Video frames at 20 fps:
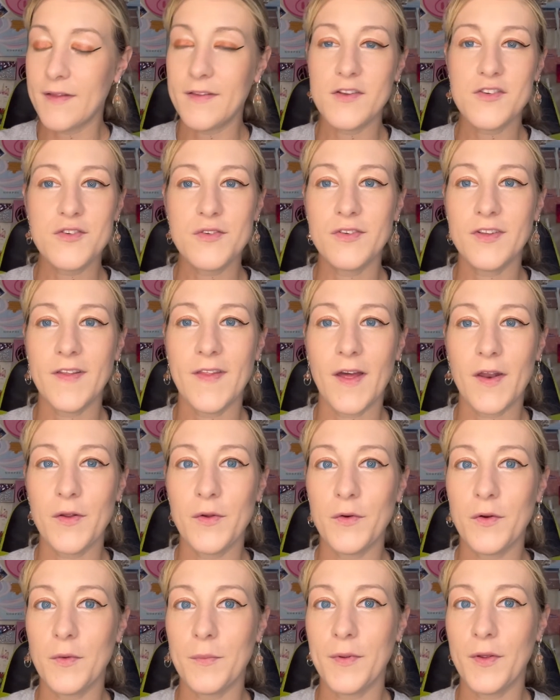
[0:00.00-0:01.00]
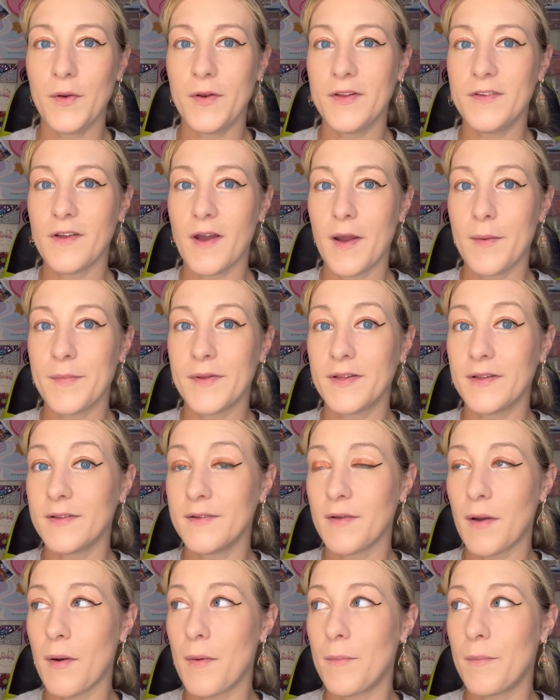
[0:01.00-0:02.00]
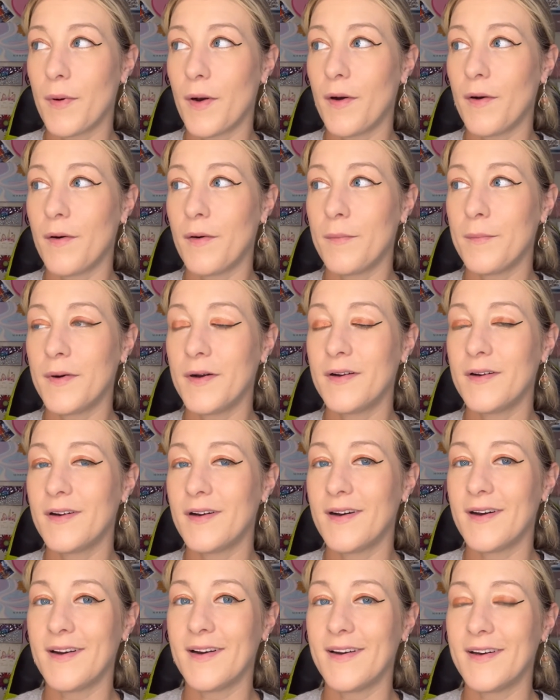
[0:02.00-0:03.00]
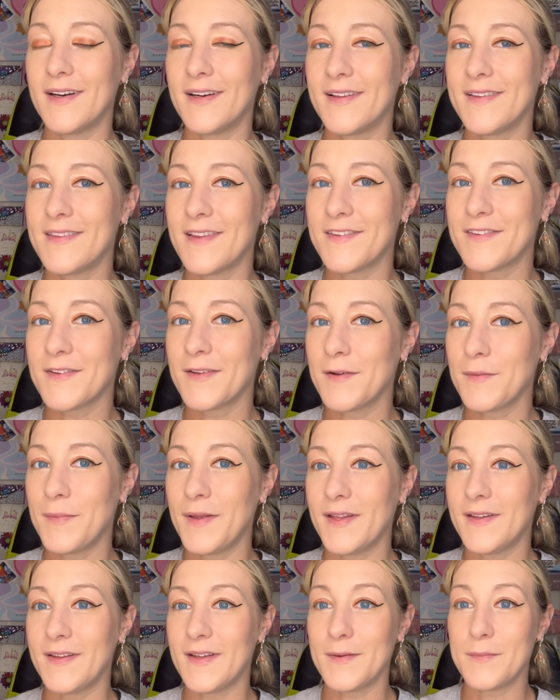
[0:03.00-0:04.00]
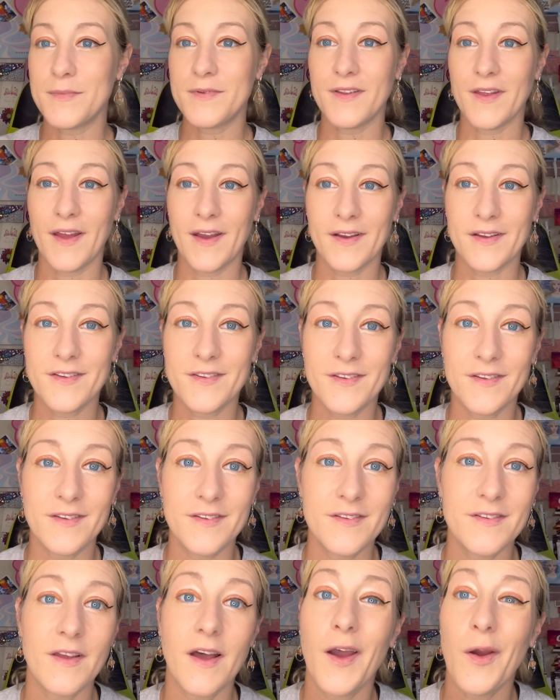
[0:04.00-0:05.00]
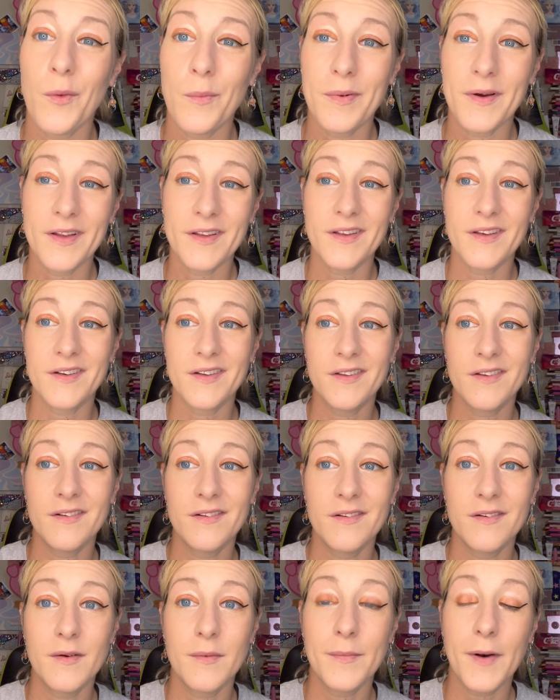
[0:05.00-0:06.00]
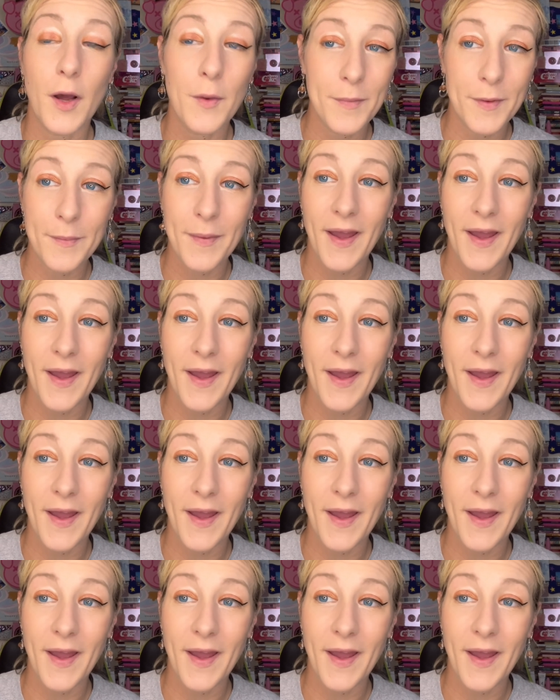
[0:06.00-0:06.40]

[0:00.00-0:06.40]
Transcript: Did you see that Huda Beauty Diamond Balm? Uh, that's going to be in the Ipsy X's. I hope I get it. But I'll be